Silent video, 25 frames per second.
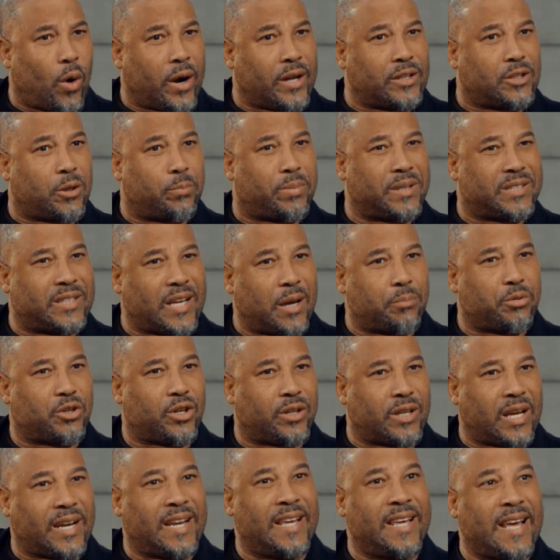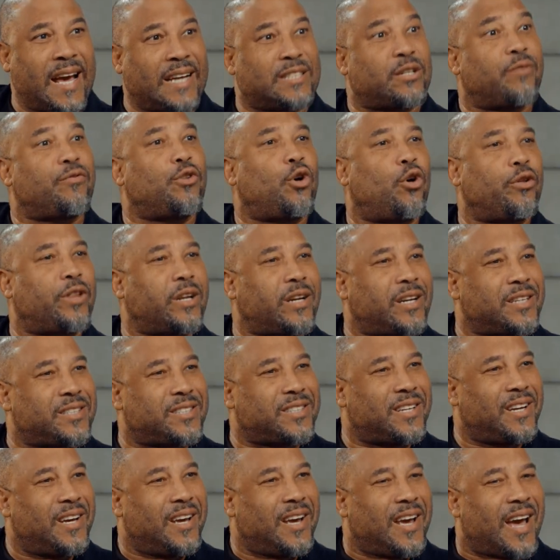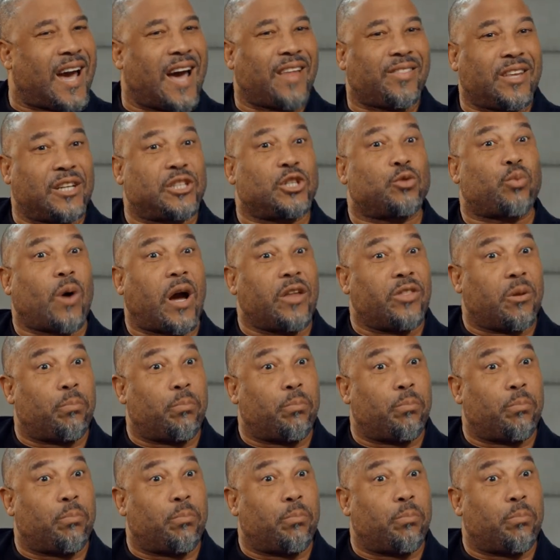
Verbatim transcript: is the perception that he has of northerners? And this is why the